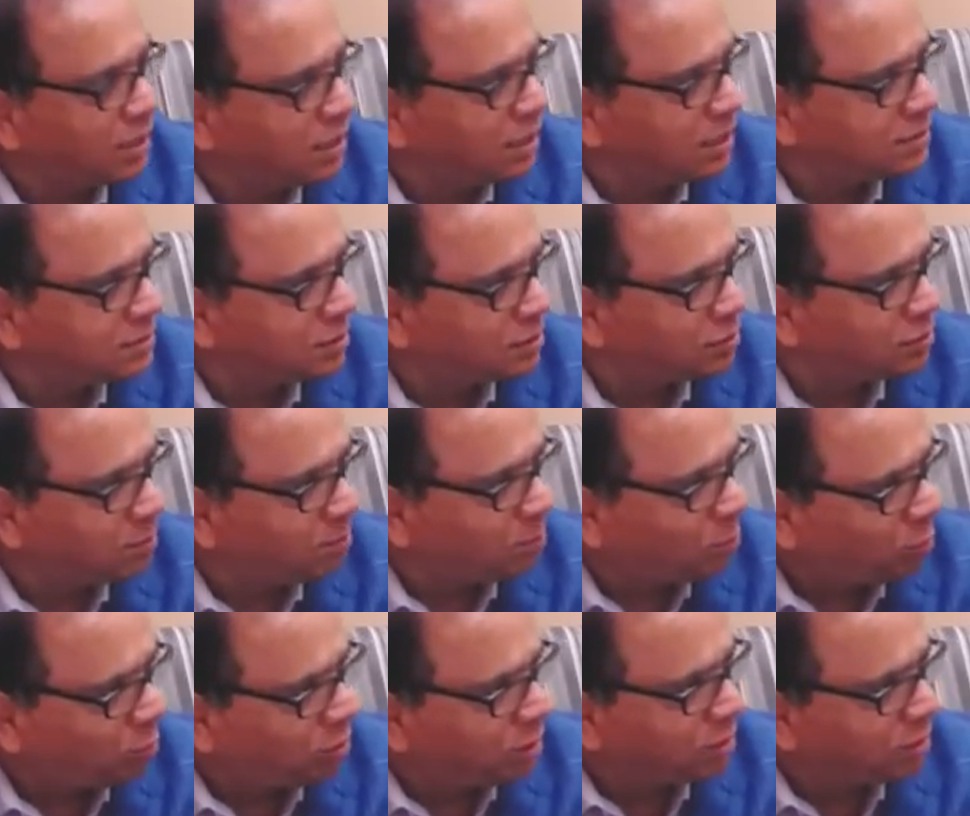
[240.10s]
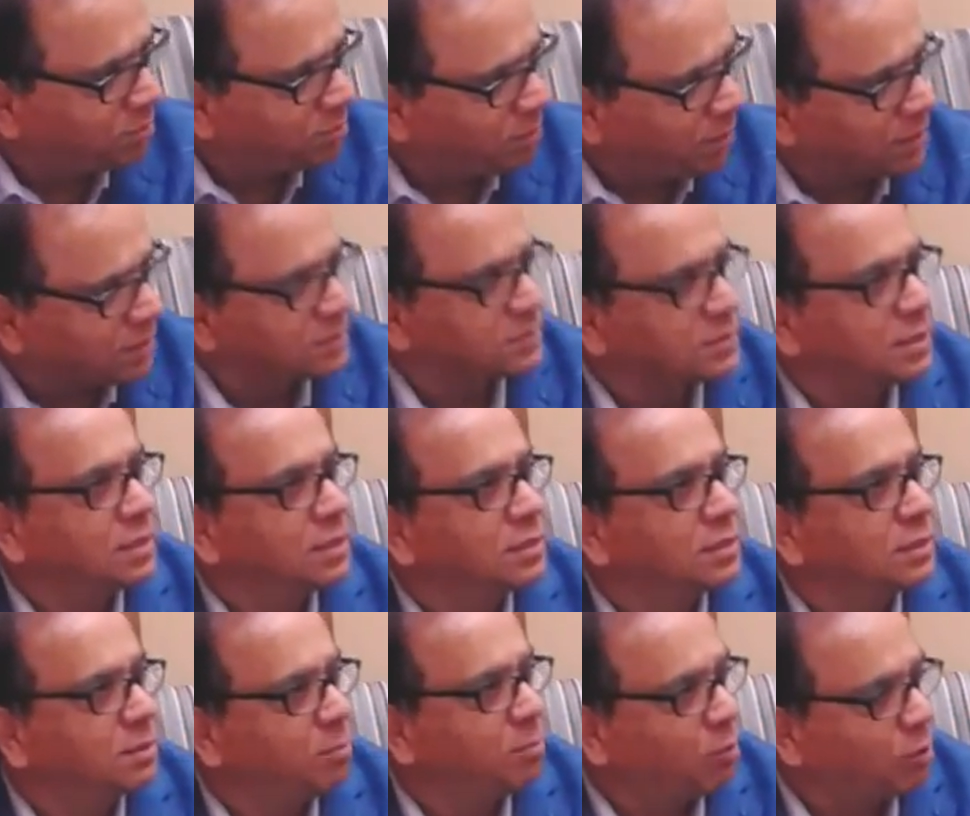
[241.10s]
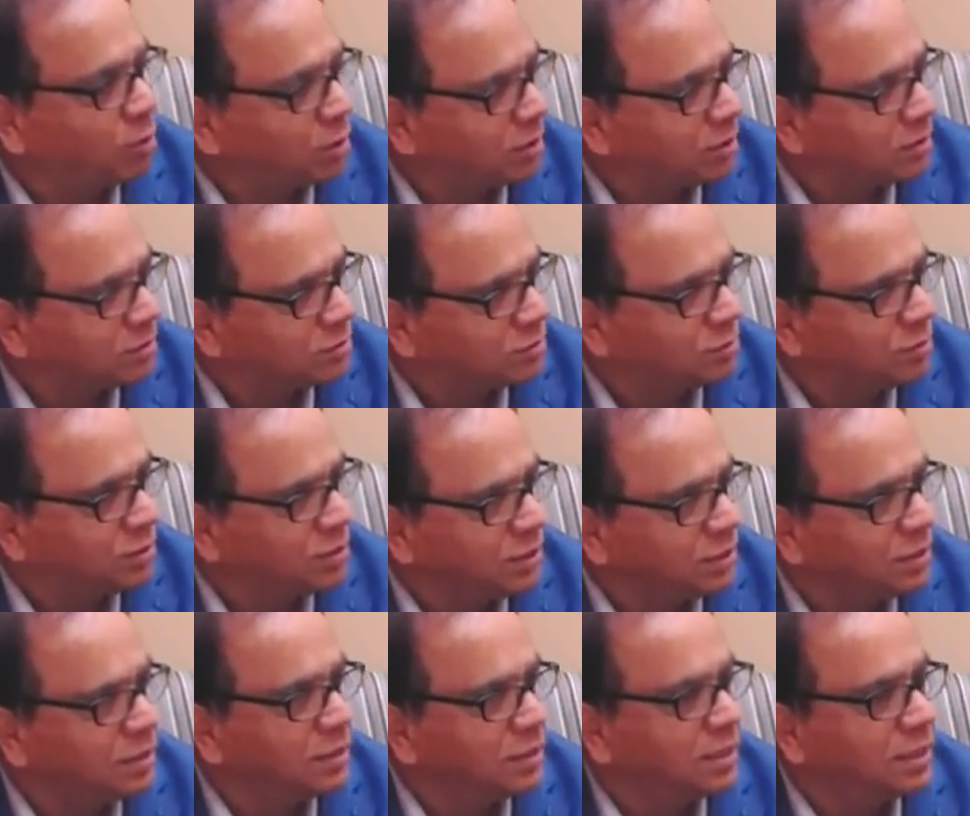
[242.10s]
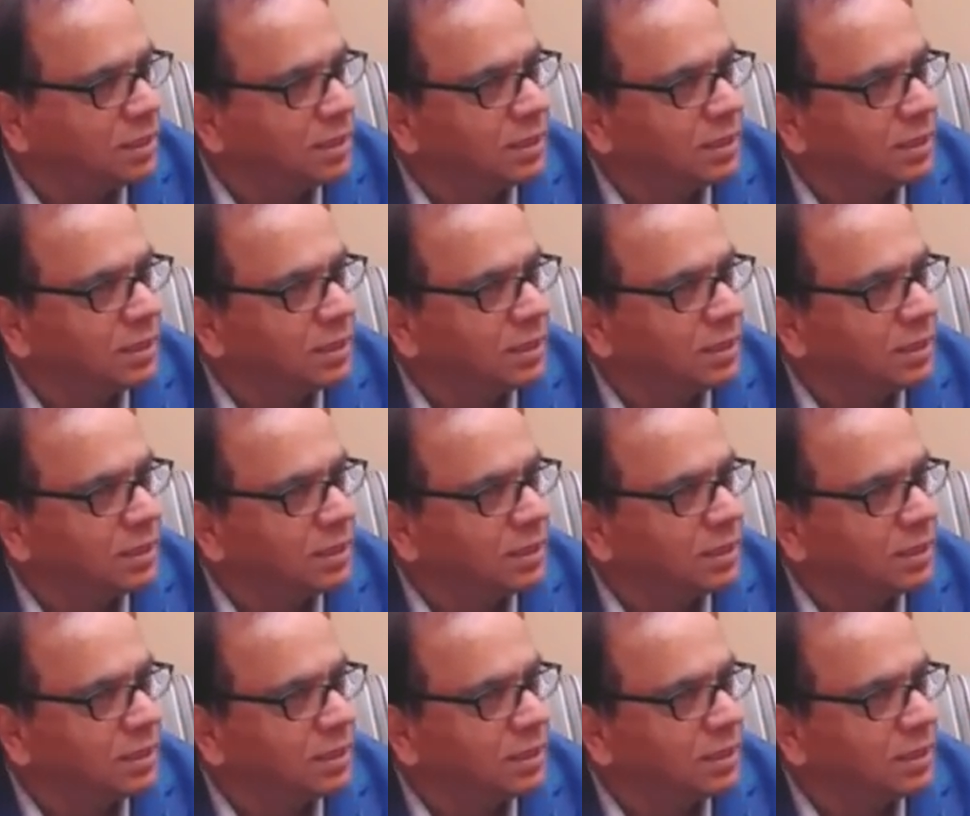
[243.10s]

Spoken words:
is on the border, Pakistan is on the border. So India